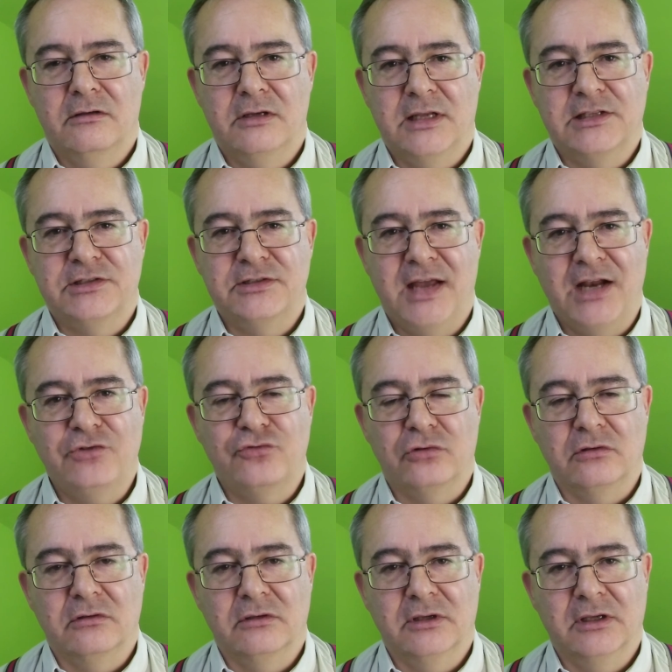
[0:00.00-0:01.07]
It's
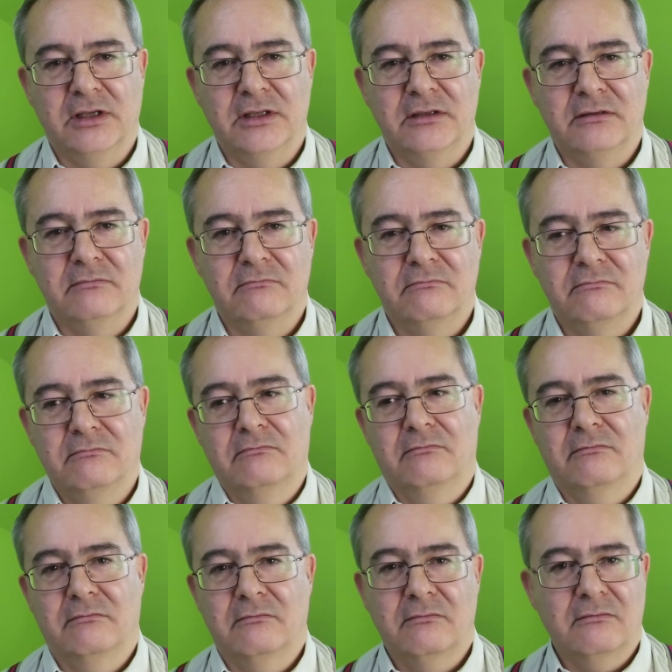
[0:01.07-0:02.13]
natural in
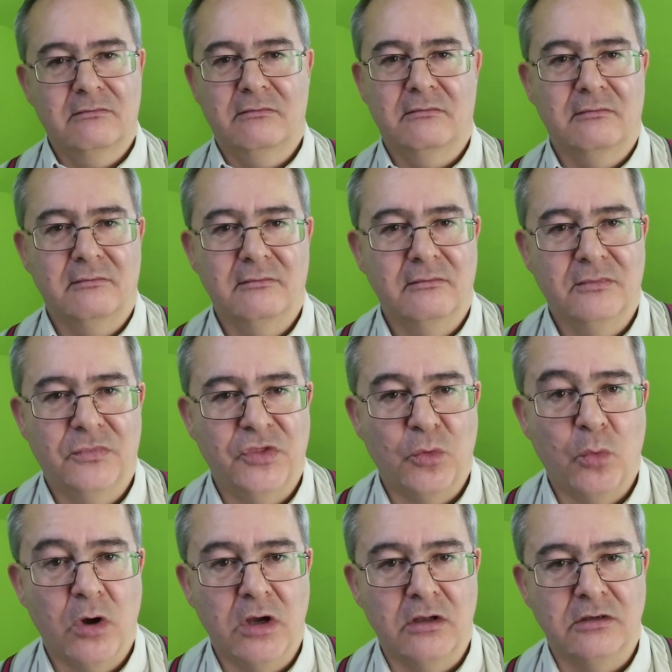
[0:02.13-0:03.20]
the
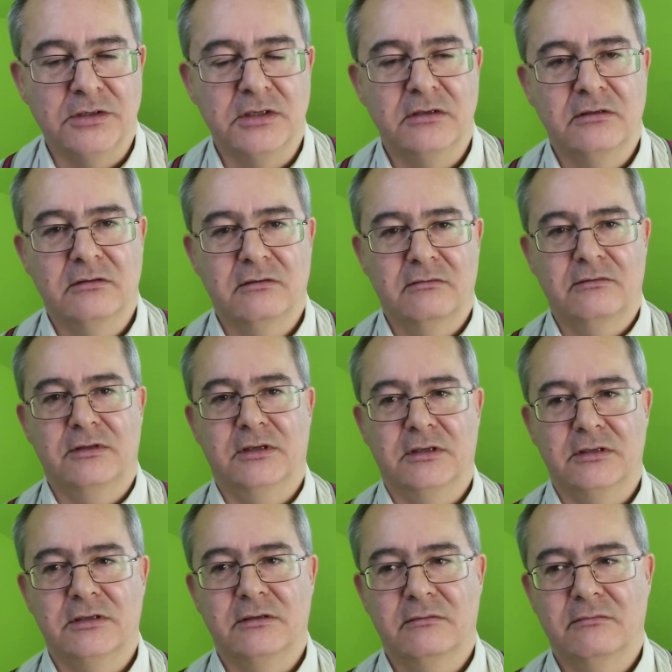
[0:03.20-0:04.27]
world
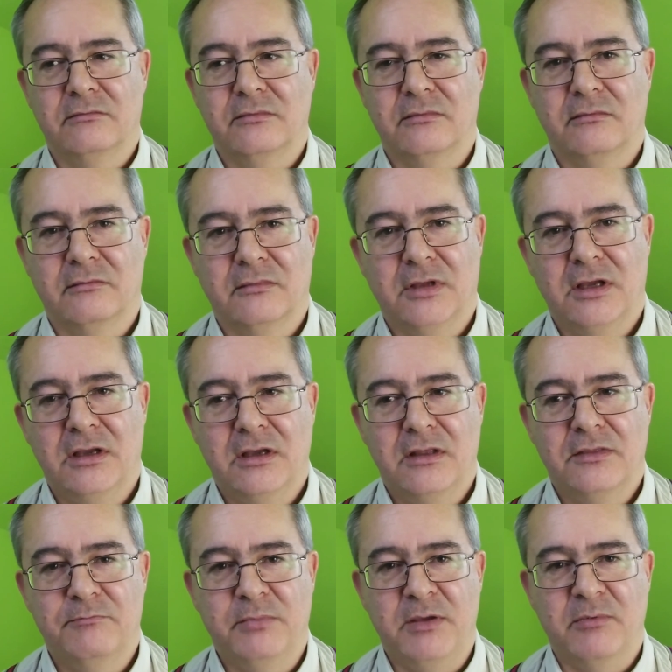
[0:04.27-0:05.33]
that
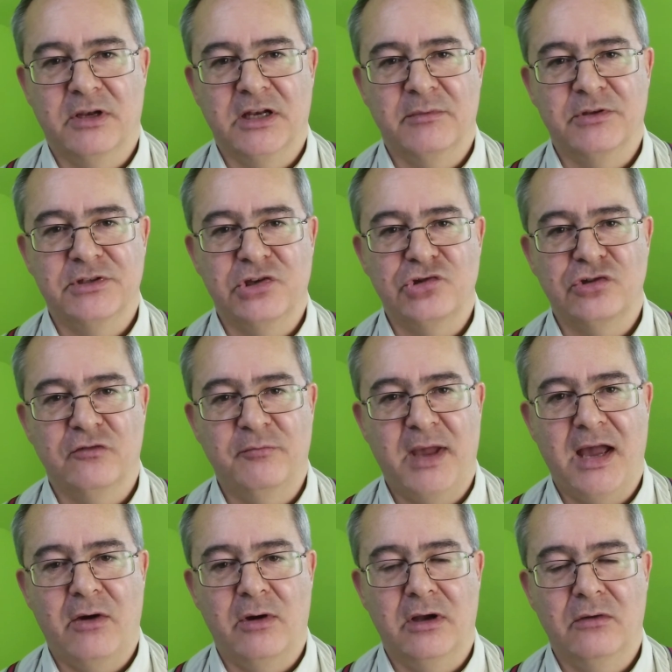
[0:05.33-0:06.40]
people in a position of
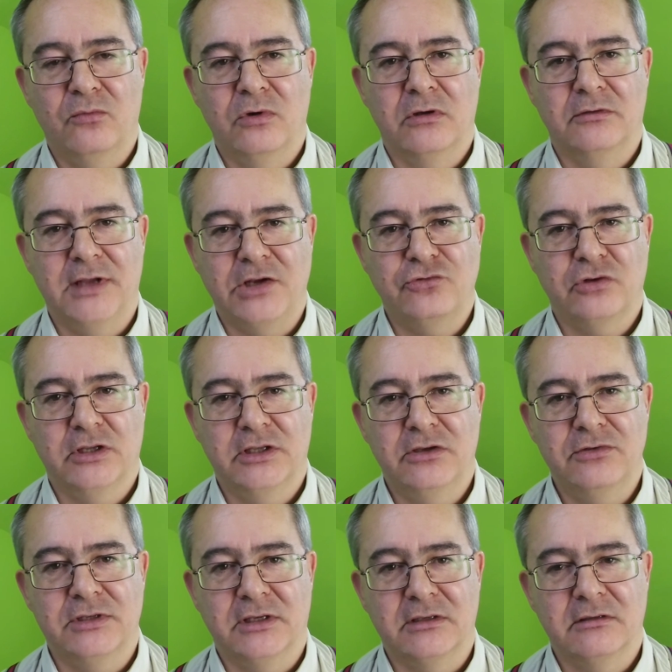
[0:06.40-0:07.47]
power will naturally
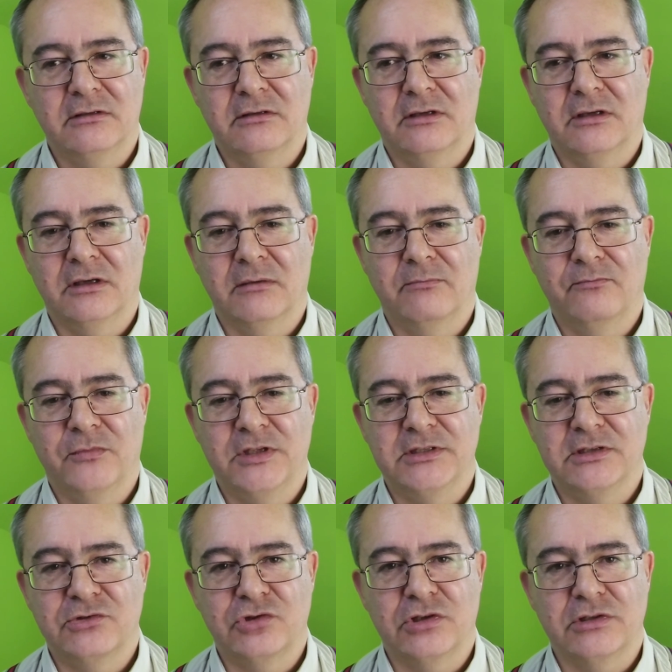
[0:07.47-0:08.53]
use it. This
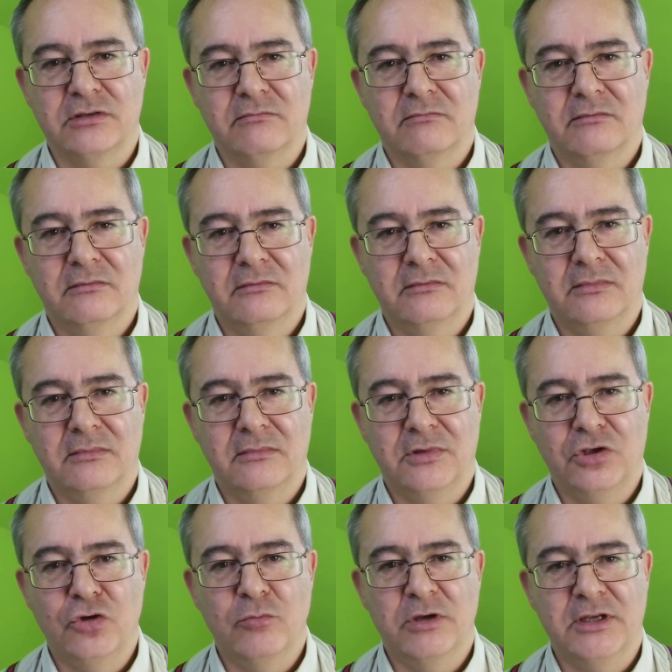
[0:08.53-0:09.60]
is just
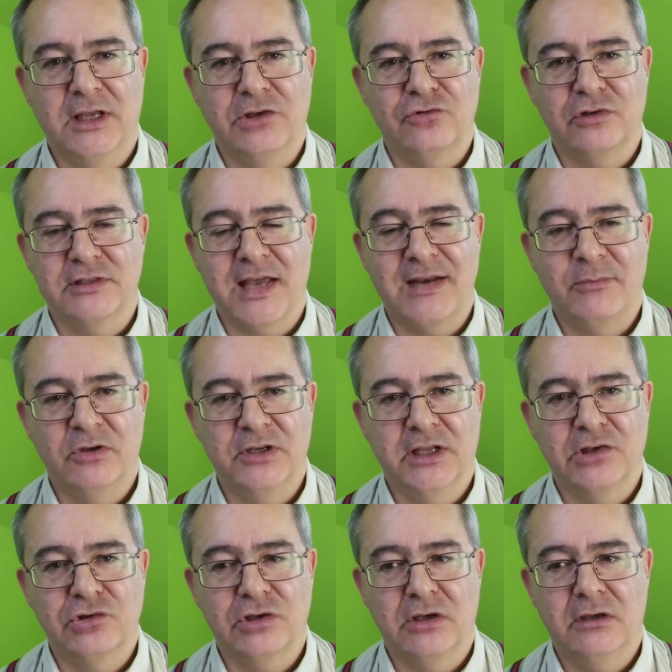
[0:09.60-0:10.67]
human nature, it's animal
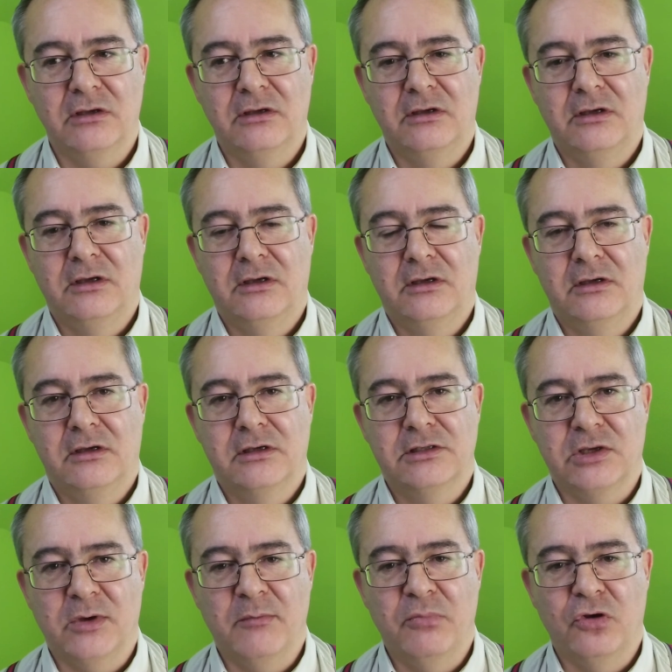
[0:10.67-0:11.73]
nature.
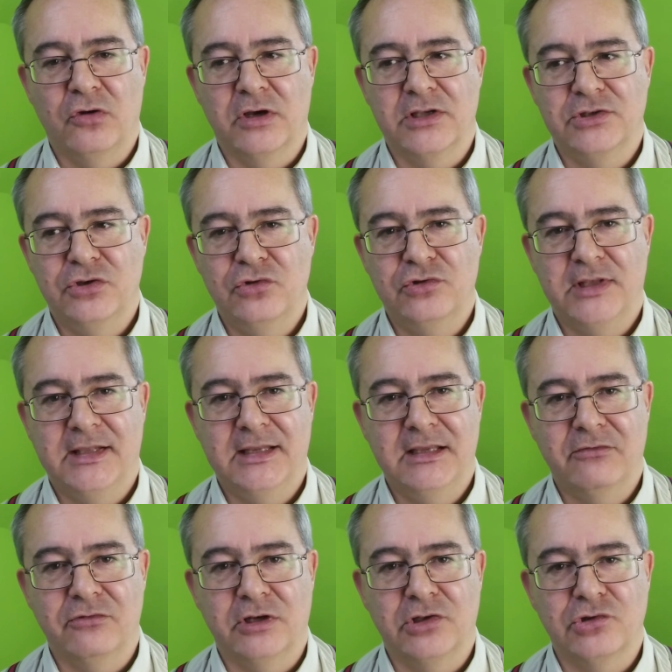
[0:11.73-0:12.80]
So employers use their
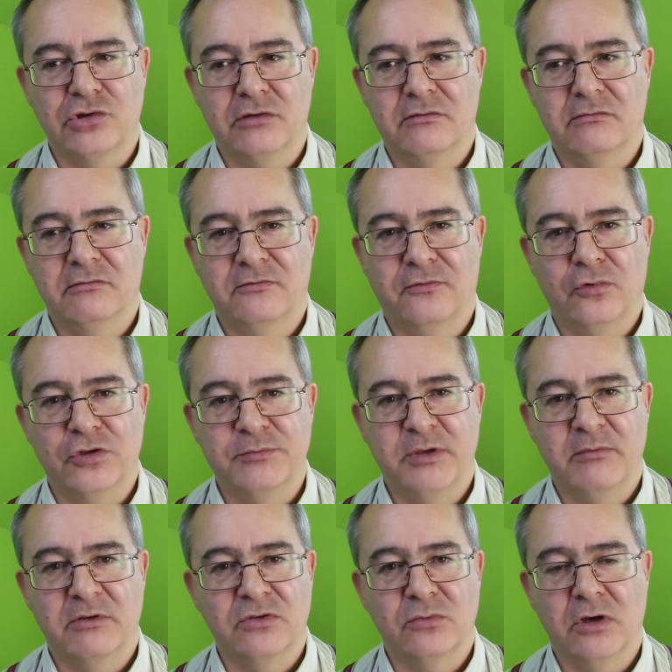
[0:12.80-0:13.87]
leverage and force
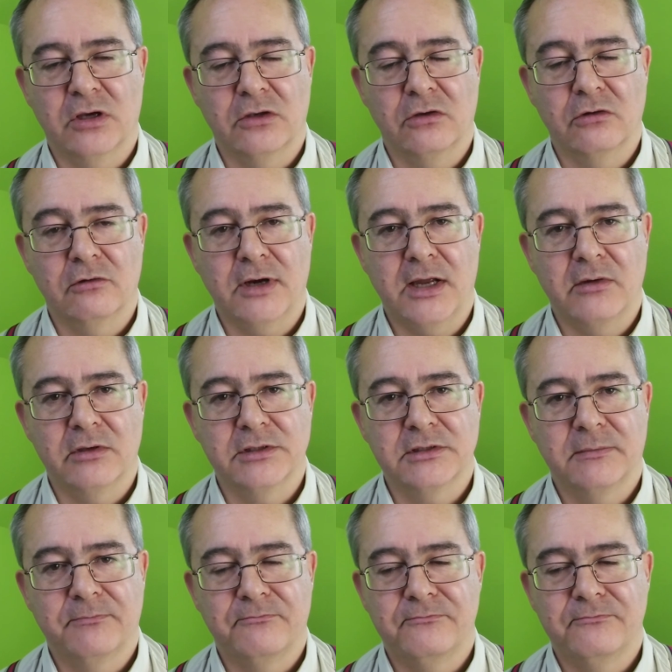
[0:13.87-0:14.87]
people to work longer hours.